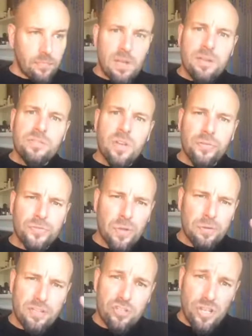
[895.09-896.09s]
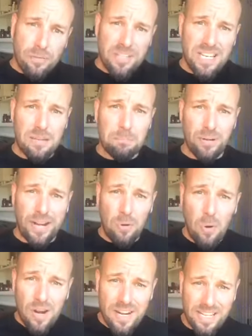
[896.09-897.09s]
There's also the shifting in
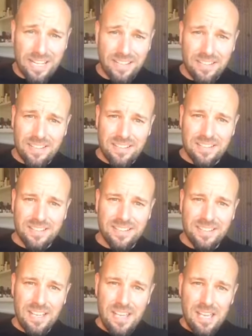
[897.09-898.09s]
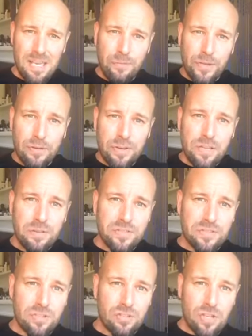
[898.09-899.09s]
priorities. If you're
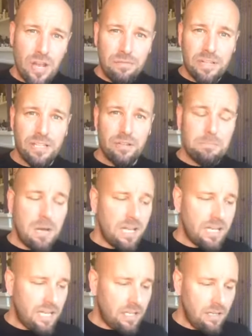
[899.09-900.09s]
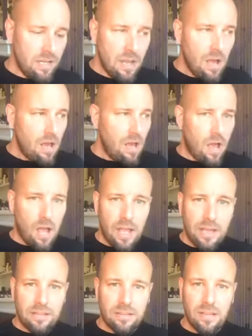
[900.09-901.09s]
used to shoveling your money
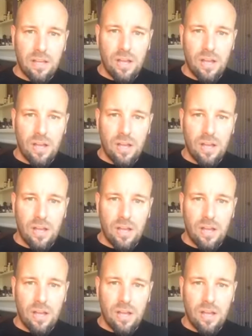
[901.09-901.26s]
on